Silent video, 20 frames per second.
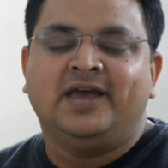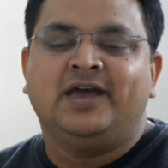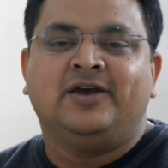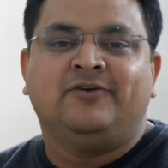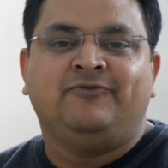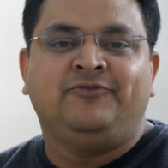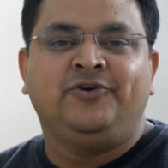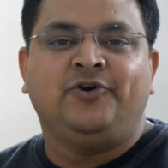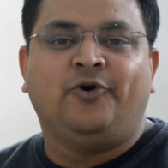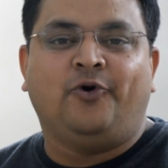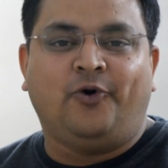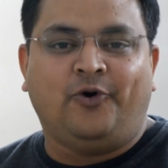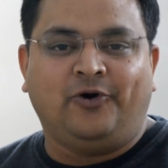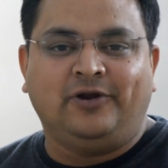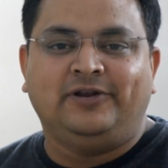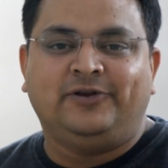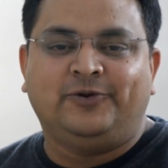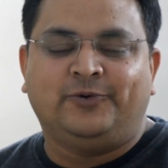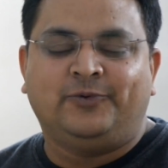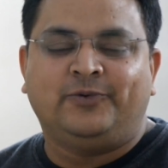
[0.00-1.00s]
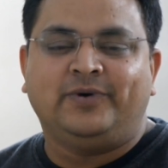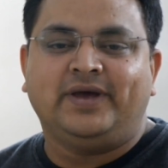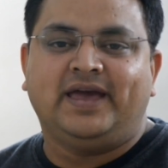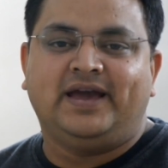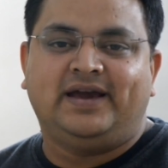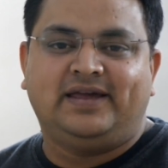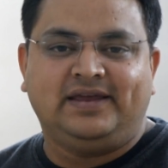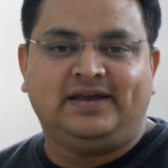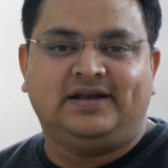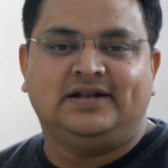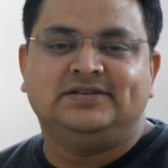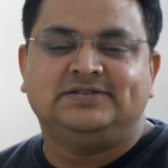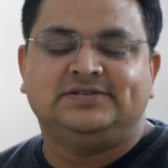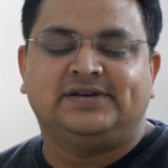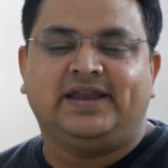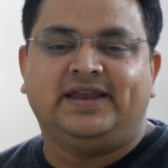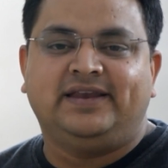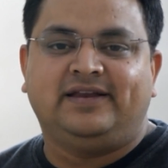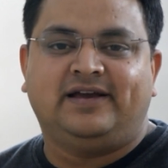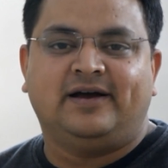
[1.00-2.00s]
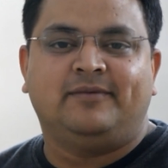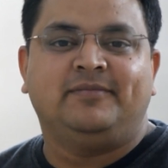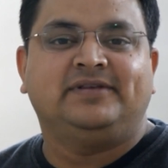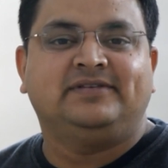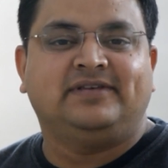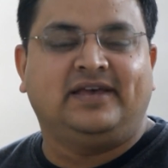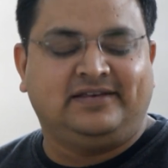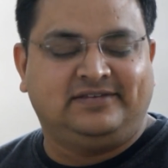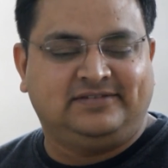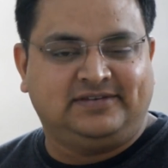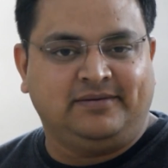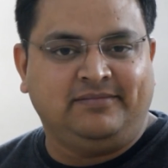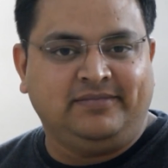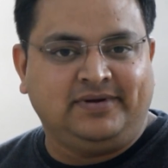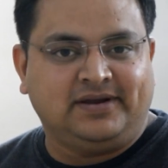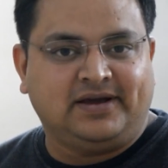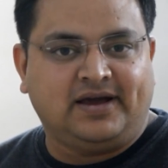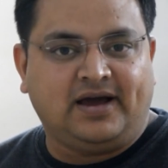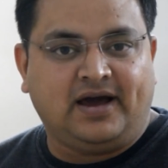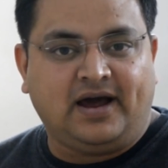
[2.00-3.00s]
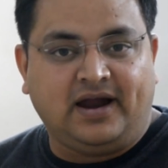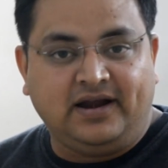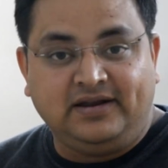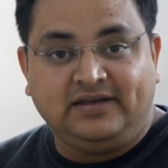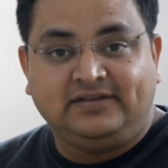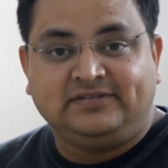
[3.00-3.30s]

We all know agriculture income is exempt under